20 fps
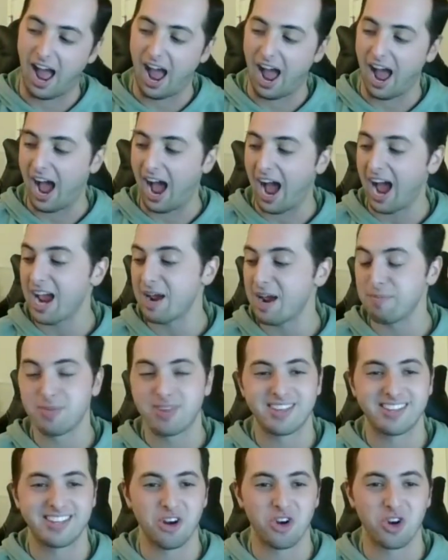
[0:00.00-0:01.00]
I am
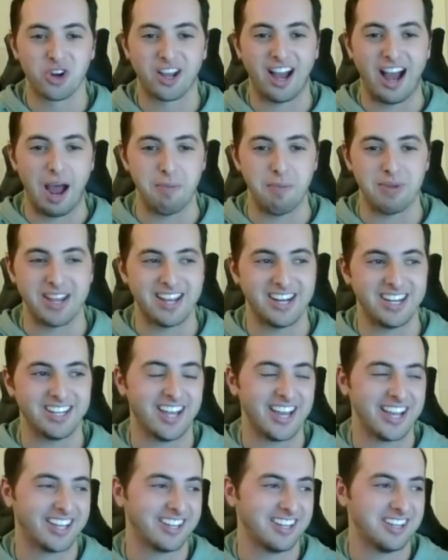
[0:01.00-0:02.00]
still, I mean,
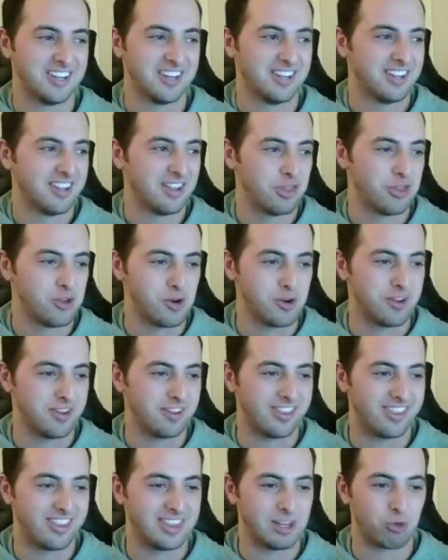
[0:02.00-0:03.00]
like
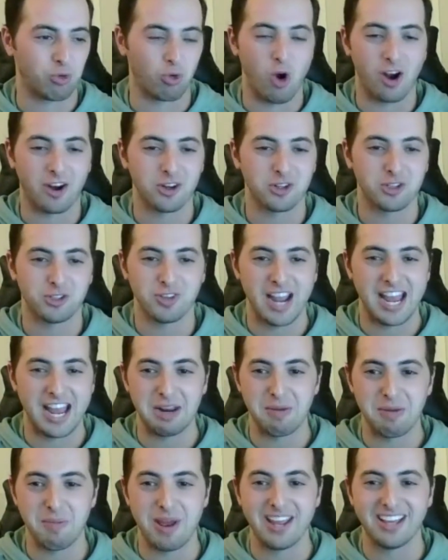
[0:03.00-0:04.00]
the Rutgers fan
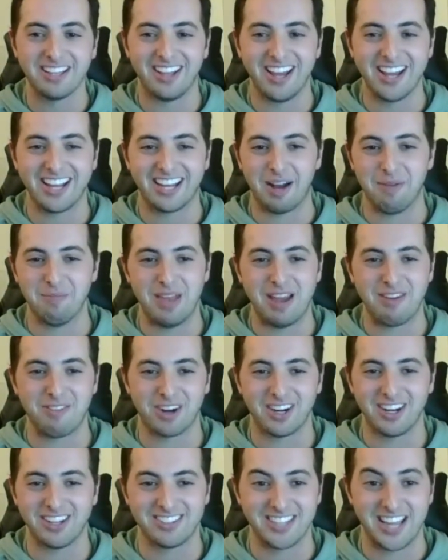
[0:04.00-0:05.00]
in me, like I'm never
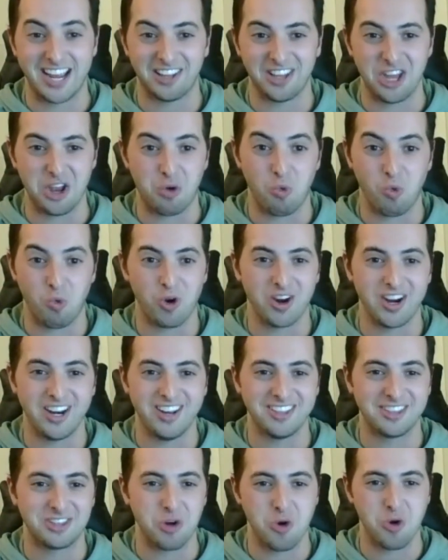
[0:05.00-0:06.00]
going to say like we're in
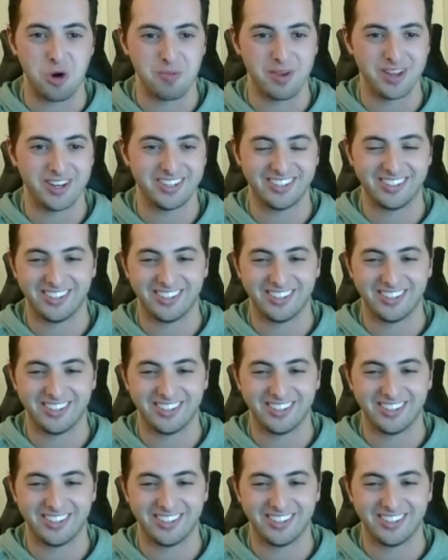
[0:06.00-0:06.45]
the tournament.